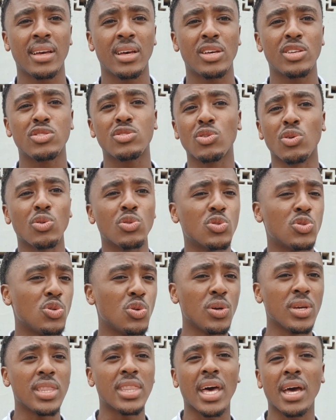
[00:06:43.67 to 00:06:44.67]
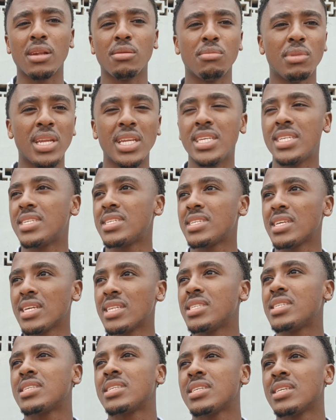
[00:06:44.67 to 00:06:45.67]
So doing that many
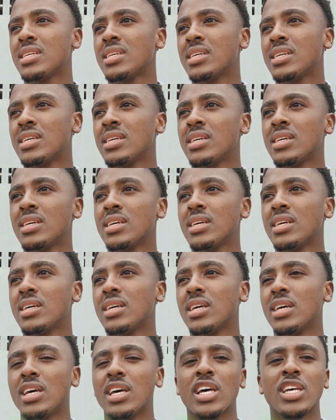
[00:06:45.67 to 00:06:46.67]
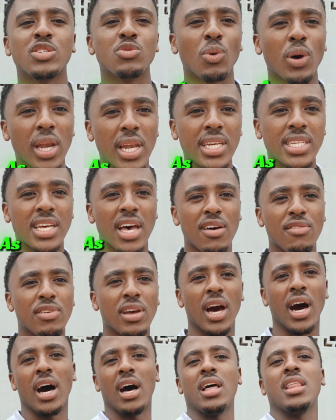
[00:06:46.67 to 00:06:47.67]
sets, as well as having
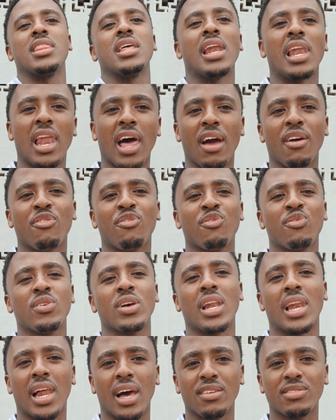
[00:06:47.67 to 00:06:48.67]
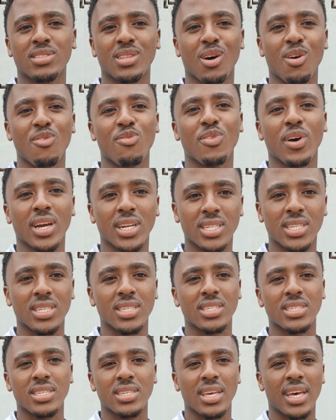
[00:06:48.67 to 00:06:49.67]
other lifestyle
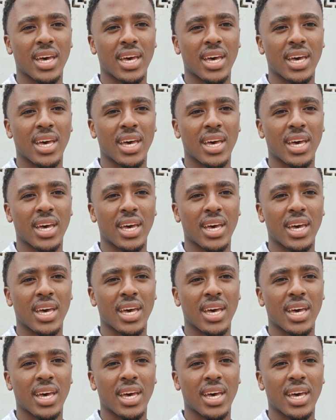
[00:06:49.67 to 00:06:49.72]
factors